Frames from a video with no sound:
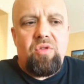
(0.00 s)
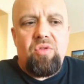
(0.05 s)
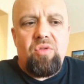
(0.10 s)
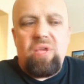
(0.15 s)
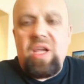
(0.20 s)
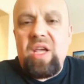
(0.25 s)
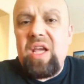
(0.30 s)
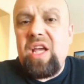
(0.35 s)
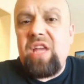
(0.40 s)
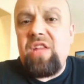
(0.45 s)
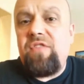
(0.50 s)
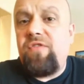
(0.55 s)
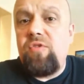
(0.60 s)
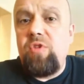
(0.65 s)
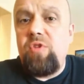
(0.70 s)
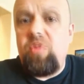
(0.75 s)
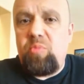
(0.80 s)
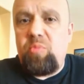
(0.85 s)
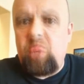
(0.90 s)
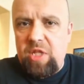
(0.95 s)
you can get
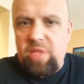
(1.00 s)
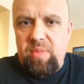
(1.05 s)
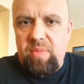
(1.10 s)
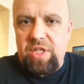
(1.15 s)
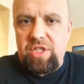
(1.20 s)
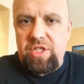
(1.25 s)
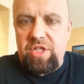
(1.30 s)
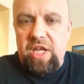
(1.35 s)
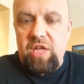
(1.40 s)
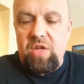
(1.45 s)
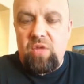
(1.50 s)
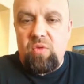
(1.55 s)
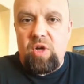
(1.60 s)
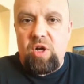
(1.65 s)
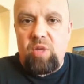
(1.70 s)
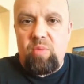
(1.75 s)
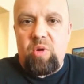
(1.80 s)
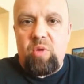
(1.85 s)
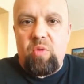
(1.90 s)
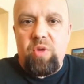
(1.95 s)
food pretty much
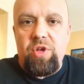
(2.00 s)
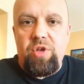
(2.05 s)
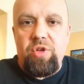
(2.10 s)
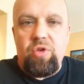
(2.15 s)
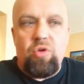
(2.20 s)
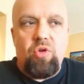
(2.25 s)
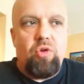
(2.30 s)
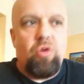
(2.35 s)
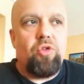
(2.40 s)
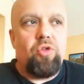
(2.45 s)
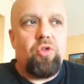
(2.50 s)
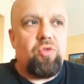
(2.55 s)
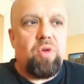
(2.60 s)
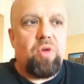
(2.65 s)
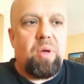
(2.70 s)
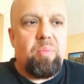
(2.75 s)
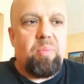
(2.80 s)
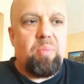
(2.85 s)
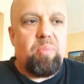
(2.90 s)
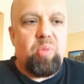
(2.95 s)
anywhere, but when you go
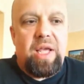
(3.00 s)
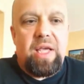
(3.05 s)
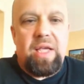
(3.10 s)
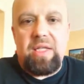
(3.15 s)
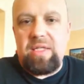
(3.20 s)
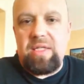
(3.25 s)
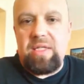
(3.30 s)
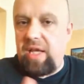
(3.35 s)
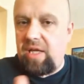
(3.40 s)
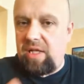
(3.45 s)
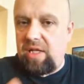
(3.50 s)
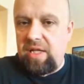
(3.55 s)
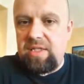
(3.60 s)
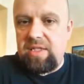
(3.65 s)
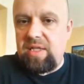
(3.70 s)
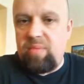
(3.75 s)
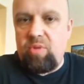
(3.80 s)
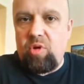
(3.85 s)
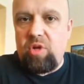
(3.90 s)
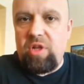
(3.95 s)
to a place like,
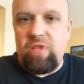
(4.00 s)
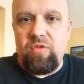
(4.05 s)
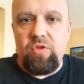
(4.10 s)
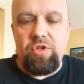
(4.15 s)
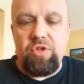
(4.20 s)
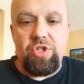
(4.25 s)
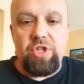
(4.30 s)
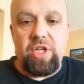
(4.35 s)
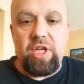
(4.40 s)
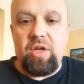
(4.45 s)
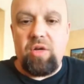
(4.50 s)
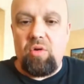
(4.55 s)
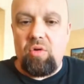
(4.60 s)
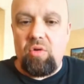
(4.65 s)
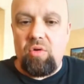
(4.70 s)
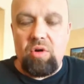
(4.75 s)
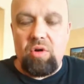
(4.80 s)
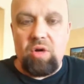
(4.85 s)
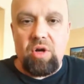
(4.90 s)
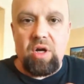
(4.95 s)
let's say, Bollywood Jig
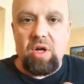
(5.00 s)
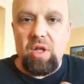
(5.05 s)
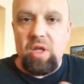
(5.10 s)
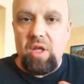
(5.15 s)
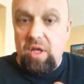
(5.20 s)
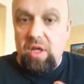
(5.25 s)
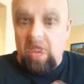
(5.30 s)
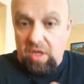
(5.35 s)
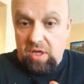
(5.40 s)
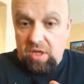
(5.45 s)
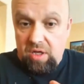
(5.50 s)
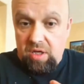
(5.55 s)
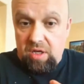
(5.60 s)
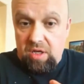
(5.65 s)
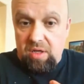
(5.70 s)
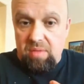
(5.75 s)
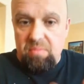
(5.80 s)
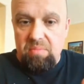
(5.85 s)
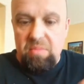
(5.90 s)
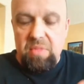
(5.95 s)
or
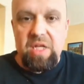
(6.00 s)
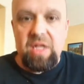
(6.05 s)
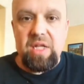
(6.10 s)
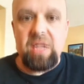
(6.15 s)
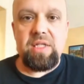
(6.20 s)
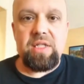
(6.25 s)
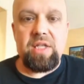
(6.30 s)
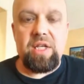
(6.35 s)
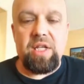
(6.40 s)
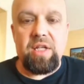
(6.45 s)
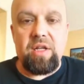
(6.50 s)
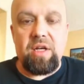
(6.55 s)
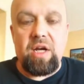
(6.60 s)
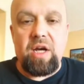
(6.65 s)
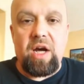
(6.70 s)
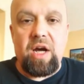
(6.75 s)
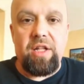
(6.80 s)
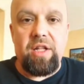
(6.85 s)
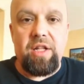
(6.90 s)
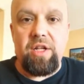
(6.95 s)
Minnie's
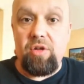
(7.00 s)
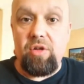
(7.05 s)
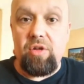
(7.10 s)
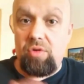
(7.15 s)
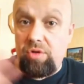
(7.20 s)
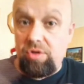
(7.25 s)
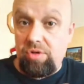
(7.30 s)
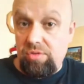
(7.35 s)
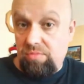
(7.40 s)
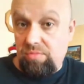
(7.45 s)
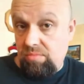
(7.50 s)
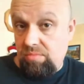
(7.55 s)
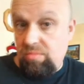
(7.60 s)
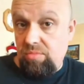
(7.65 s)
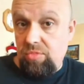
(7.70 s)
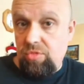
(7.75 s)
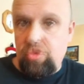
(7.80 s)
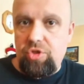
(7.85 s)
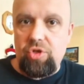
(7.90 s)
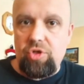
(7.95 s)
Kindergarten or
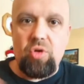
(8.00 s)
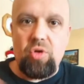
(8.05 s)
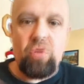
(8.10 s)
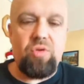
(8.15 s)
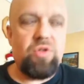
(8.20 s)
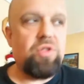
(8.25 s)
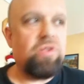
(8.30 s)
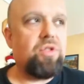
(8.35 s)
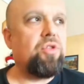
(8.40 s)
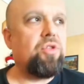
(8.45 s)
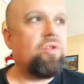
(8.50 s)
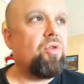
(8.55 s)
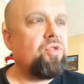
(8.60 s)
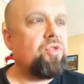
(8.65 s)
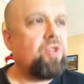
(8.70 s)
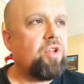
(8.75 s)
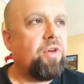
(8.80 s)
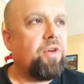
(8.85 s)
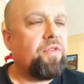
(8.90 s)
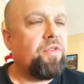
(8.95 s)
Joe's
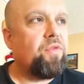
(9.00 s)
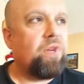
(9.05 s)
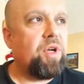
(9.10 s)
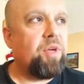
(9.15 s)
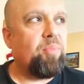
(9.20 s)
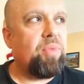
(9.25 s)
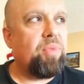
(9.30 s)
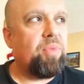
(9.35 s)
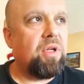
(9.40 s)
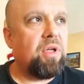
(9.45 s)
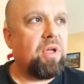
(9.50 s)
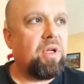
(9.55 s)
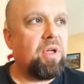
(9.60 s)
Software